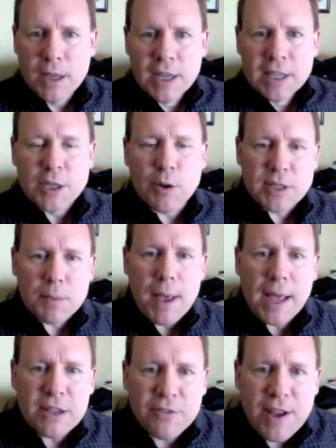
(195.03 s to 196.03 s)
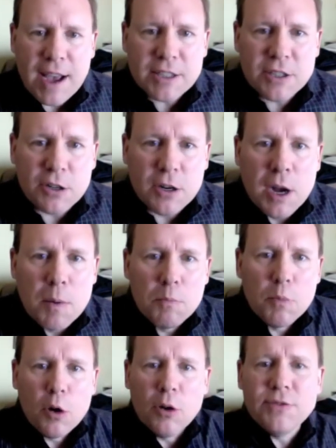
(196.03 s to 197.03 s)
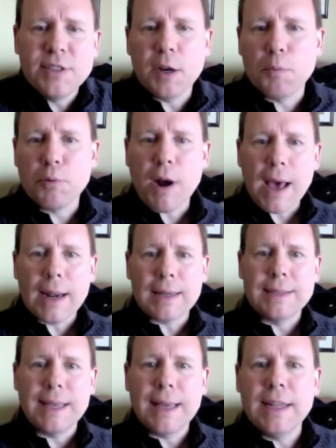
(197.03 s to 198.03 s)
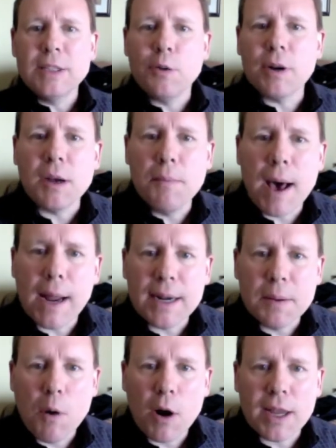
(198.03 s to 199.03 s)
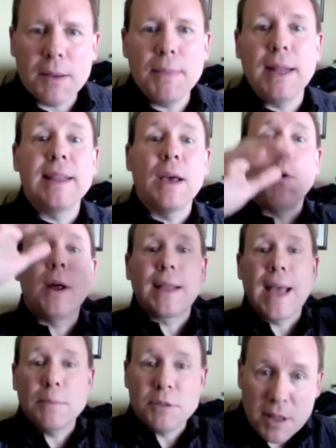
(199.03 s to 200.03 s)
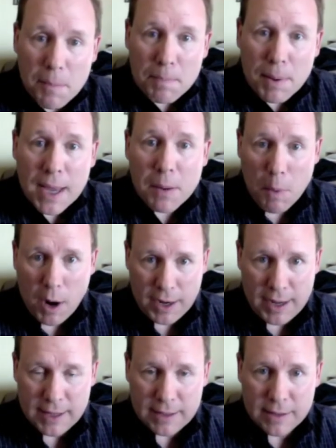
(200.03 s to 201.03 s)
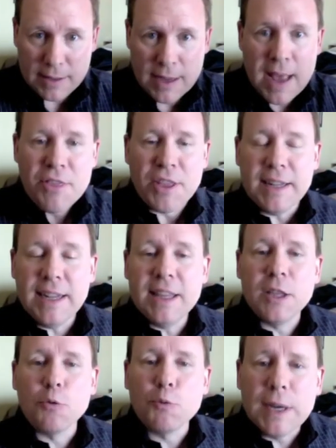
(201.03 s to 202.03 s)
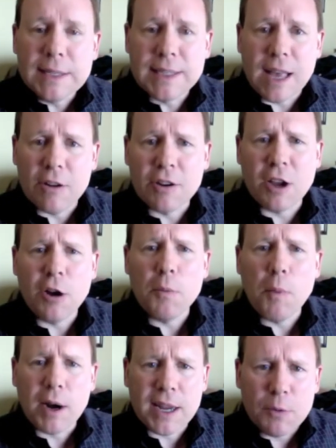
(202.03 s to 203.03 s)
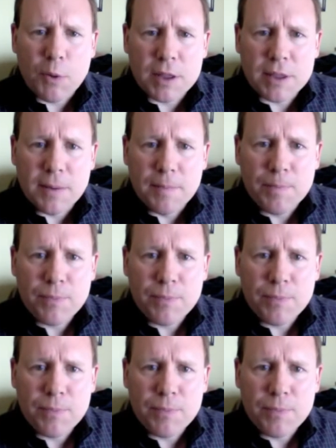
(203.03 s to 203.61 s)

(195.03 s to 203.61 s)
So as the manufacturer moves their product to get into a commodity market, meaning they want to capture the big market, they need the reseller to go to market with them.